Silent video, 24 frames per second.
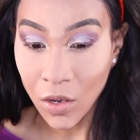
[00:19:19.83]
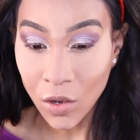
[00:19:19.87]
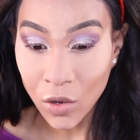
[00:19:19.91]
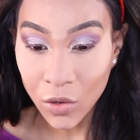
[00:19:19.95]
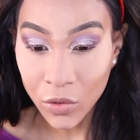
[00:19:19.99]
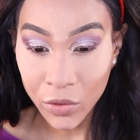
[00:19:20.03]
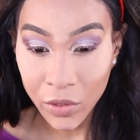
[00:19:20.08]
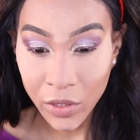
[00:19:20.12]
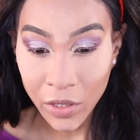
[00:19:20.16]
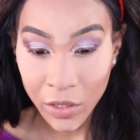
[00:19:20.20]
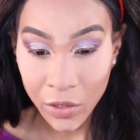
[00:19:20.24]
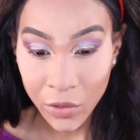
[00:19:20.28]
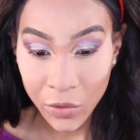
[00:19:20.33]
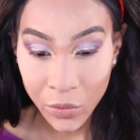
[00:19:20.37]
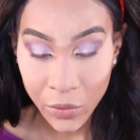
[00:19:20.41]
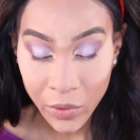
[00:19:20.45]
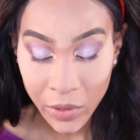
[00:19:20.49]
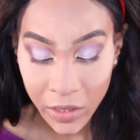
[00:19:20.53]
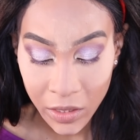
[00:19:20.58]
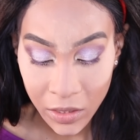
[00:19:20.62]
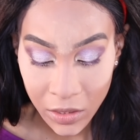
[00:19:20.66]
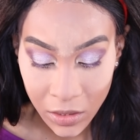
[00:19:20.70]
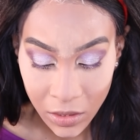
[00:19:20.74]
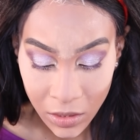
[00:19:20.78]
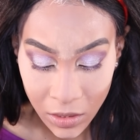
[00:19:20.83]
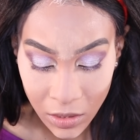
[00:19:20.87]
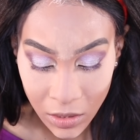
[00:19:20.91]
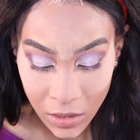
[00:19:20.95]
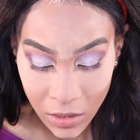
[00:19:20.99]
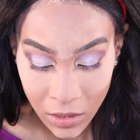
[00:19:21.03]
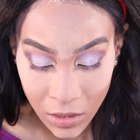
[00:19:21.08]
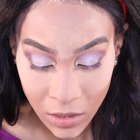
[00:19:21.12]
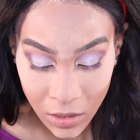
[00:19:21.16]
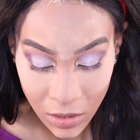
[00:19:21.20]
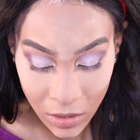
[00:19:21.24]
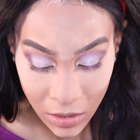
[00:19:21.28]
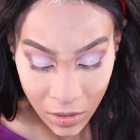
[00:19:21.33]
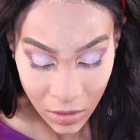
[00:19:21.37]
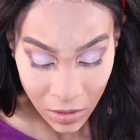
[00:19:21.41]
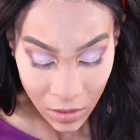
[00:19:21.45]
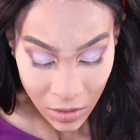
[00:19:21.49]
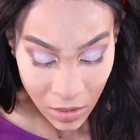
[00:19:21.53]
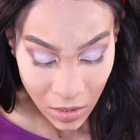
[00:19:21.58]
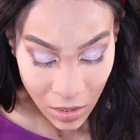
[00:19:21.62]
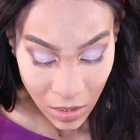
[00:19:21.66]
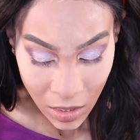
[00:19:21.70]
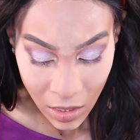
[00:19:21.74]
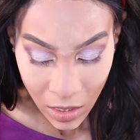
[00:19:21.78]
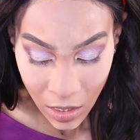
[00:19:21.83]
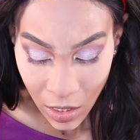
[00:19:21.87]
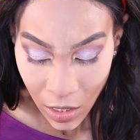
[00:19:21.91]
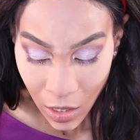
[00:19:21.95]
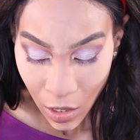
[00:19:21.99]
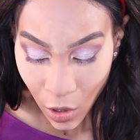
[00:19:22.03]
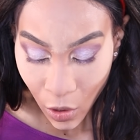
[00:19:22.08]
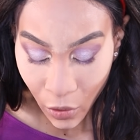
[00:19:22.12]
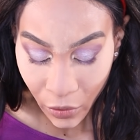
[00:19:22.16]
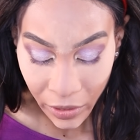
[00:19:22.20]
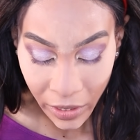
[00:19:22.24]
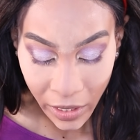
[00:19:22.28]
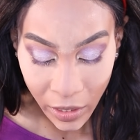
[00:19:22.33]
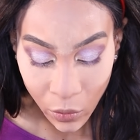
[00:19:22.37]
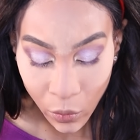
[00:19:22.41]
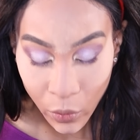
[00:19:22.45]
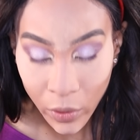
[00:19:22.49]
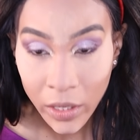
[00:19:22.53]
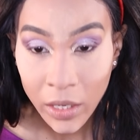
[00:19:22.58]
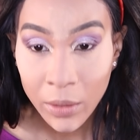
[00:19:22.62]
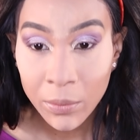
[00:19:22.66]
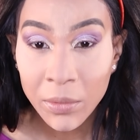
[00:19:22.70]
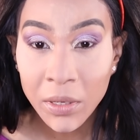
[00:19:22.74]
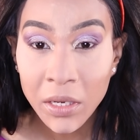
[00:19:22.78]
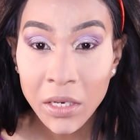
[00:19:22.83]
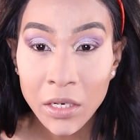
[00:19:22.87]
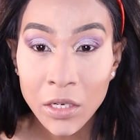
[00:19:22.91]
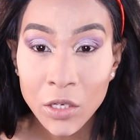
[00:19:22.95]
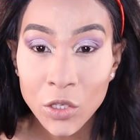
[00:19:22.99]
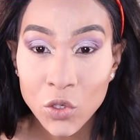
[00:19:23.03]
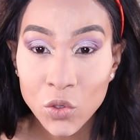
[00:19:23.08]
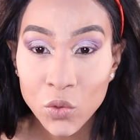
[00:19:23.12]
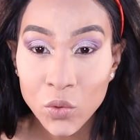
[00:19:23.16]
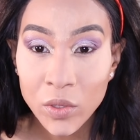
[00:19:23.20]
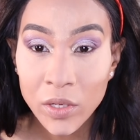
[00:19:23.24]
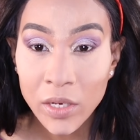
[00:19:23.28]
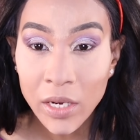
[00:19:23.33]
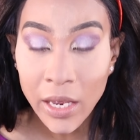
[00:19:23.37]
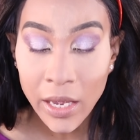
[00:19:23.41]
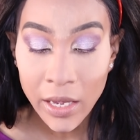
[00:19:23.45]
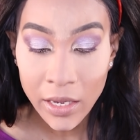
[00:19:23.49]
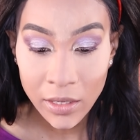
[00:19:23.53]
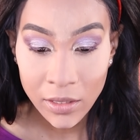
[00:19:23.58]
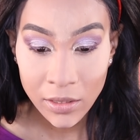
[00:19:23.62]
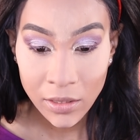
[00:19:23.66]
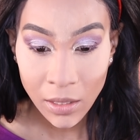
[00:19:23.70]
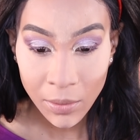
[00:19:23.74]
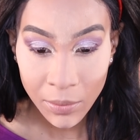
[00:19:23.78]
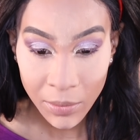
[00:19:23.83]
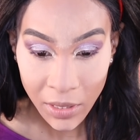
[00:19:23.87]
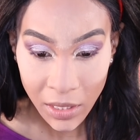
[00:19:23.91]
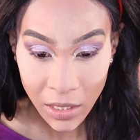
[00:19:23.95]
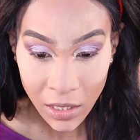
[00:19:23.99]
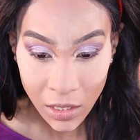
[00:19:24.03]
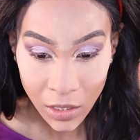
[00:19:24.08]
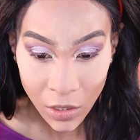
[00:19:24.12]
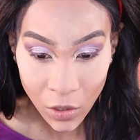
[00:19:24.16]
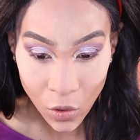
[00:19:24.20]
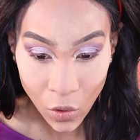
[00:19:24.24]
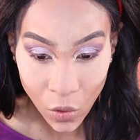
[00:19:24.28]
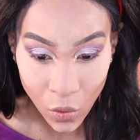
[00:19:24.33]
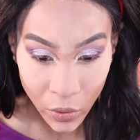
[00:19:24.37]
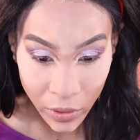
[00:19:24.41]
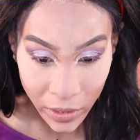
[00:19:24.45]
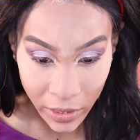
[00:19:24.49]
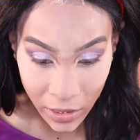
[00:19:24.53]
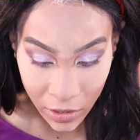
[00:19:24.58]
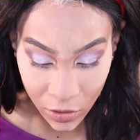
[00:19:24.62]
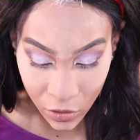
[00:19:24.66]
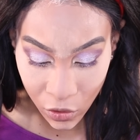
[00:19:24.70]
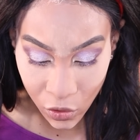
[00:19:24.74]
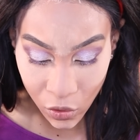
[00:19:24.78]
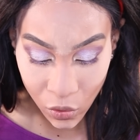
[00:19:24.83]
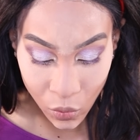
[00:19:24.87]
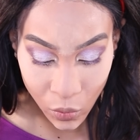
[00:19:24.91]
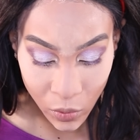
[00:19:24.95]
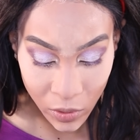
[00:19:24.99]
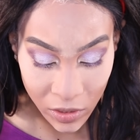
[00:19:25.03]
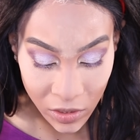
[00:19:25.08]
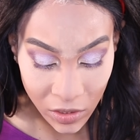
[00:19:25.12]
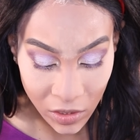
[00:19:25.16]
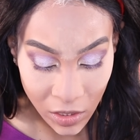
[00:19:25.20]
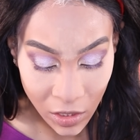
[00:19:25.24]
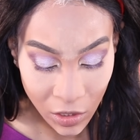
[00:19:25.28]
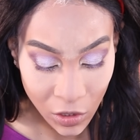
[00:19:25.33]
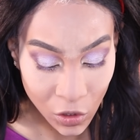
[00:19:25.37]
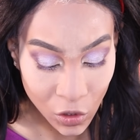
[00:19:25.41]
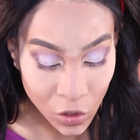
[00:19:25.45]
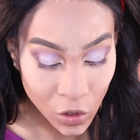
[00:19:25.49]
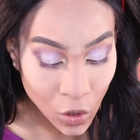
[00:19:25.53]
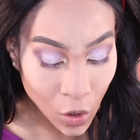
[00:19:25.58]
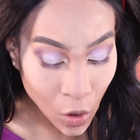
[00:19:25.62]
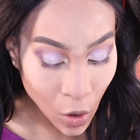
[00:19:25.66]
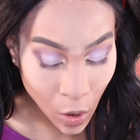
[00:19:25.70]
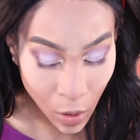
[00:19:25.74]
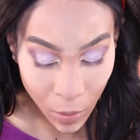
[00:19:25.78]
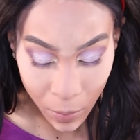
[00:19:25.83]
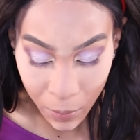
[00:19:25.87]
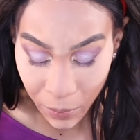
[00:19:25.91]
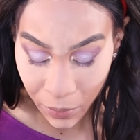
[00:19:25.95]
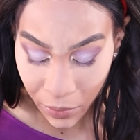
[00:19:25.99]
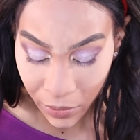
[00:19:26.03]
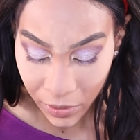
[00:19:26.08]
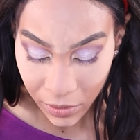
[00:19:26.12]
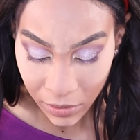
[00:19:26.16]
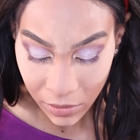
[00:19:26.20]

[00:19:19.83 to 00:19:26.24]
Okay, great. Okay, and what I'm gonna do next, I'm gonna go in towards the top.